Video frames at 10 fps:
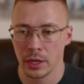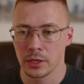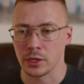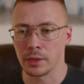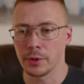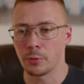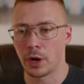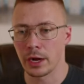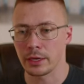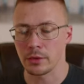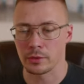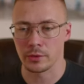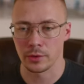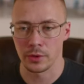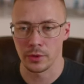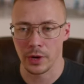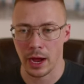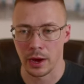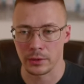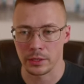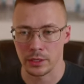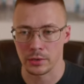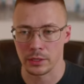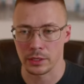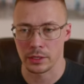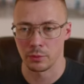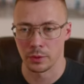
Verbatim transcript: So let me walk you through how to use this.